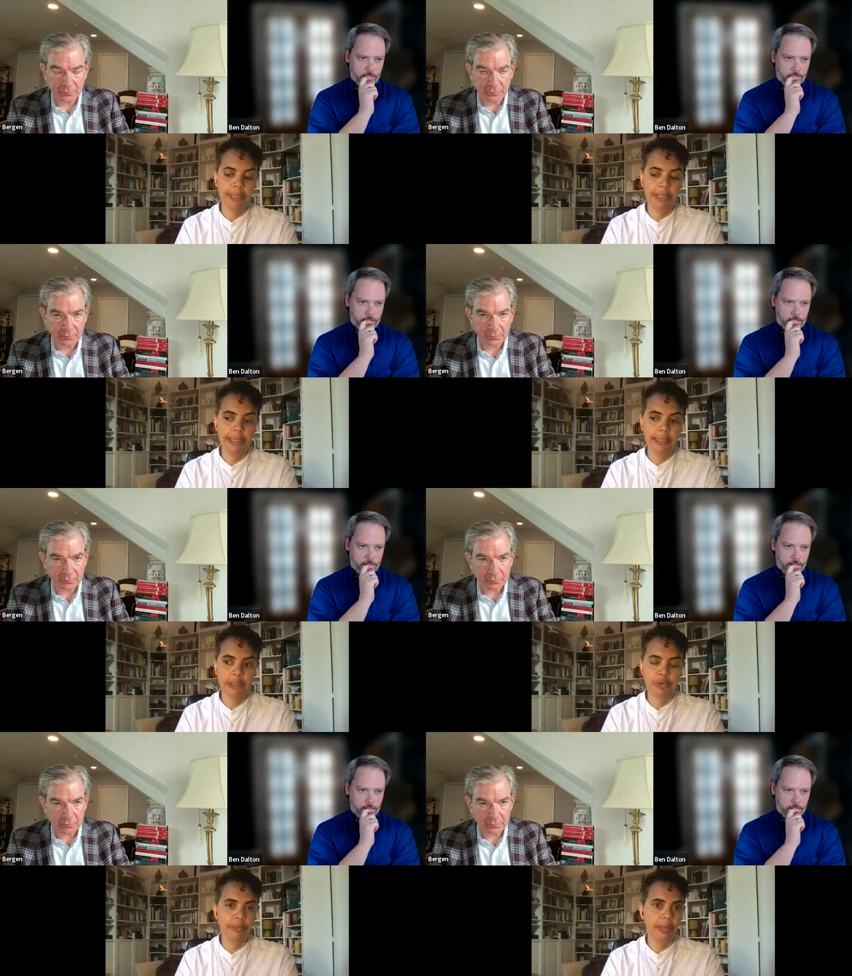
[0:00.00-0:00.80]
Speaker 1: be
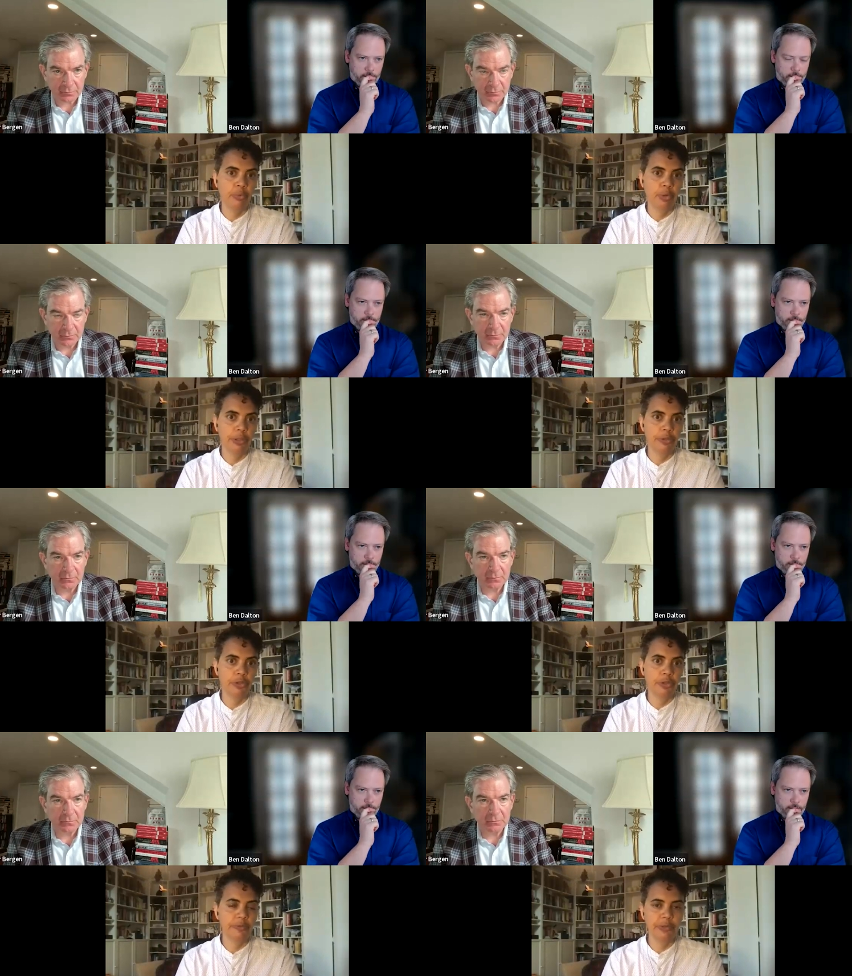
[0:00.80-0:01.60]
extremely important in
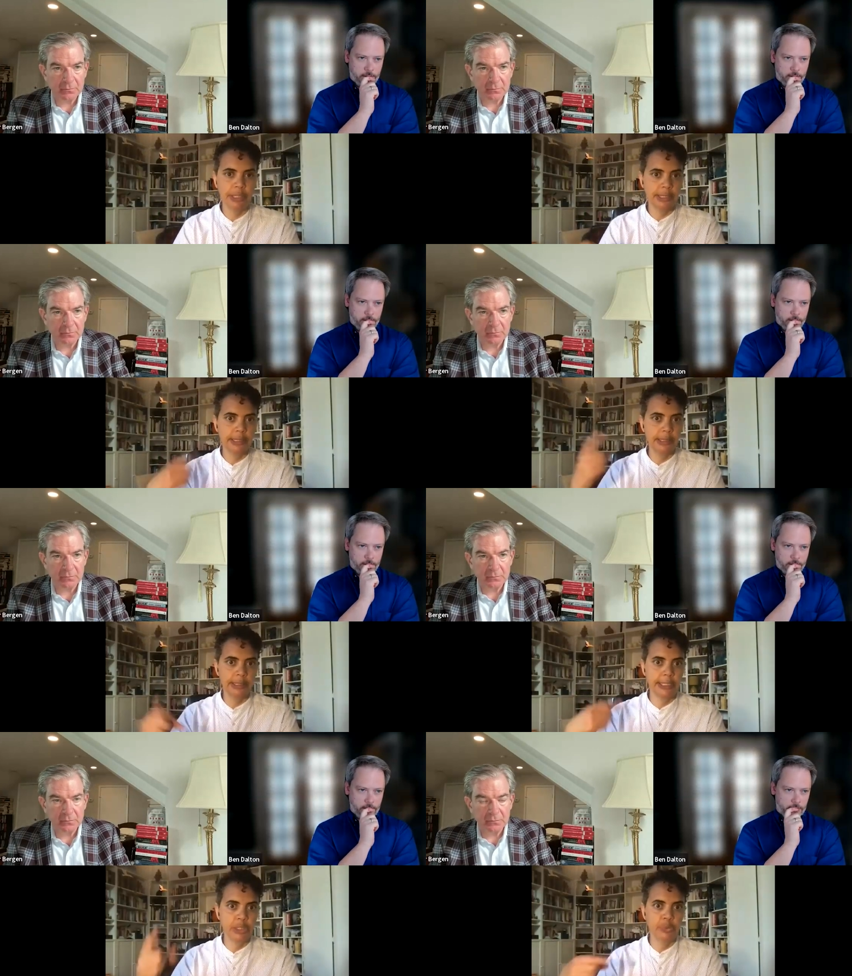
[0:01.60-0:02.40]
terms of just
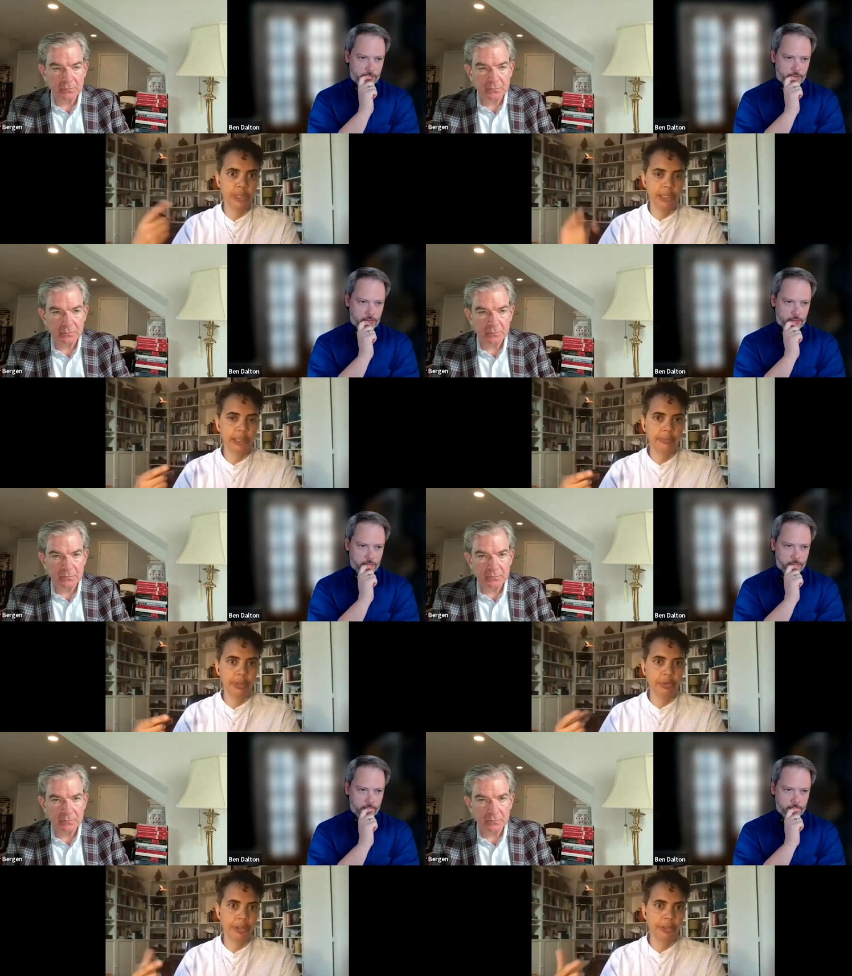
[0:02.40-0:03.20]
continuing to
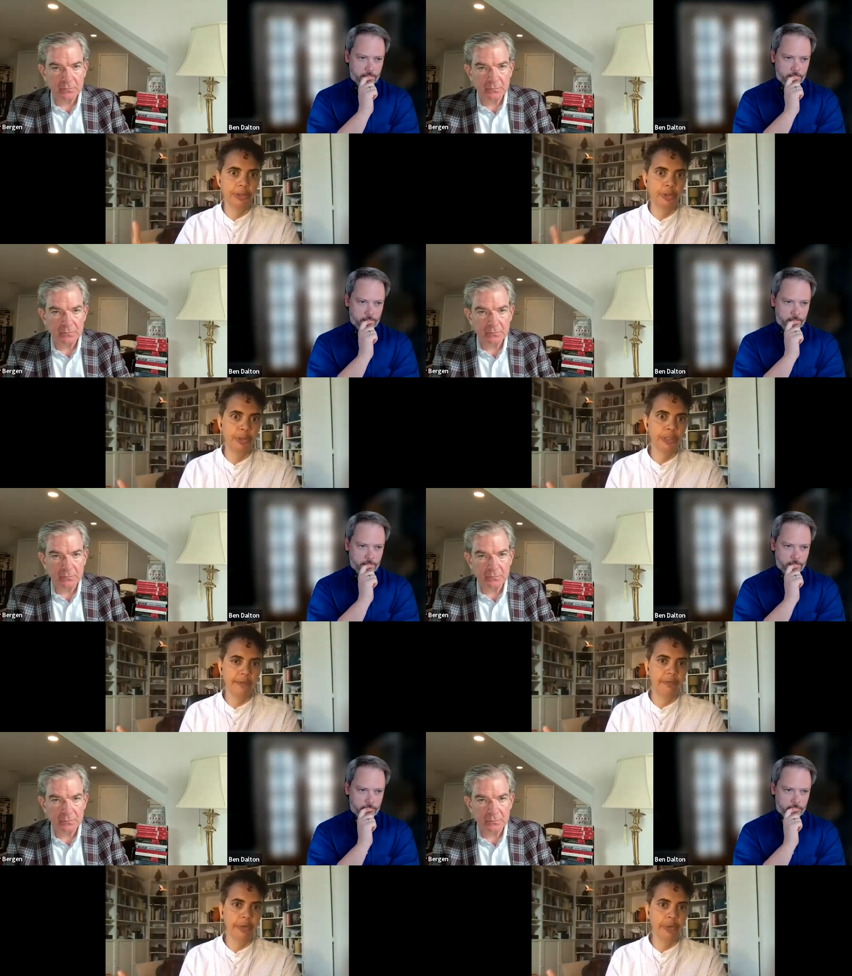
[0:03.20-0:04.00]
build hard currency
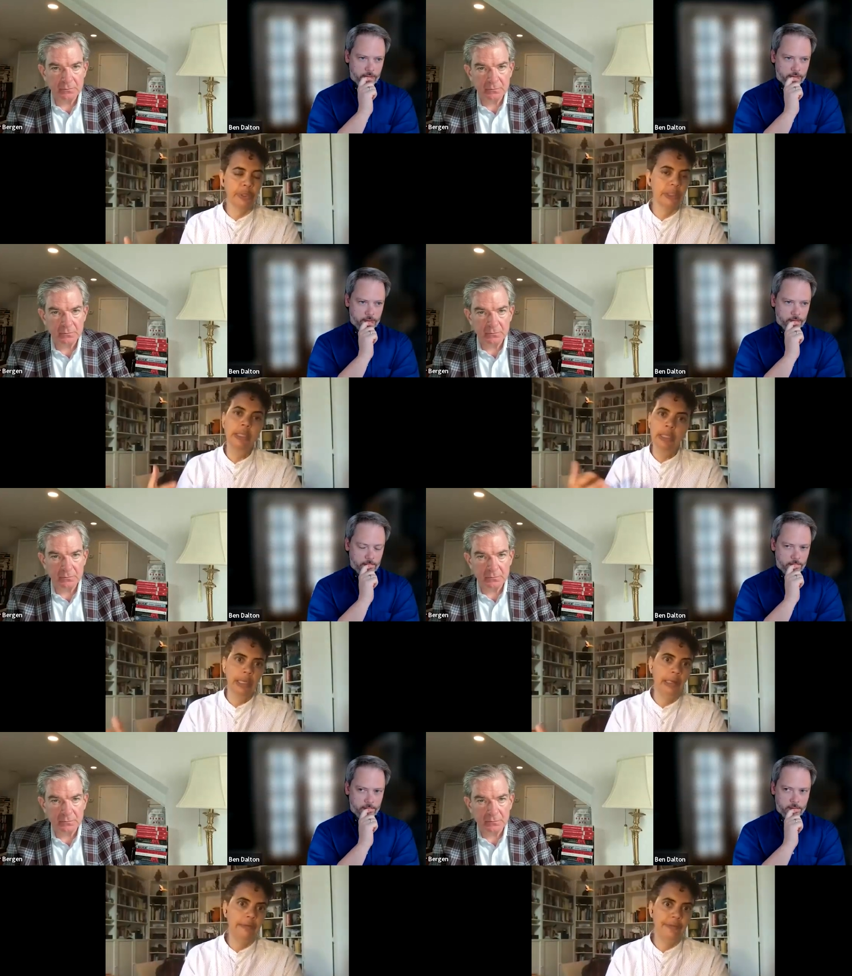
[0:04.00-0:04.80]
flows uh,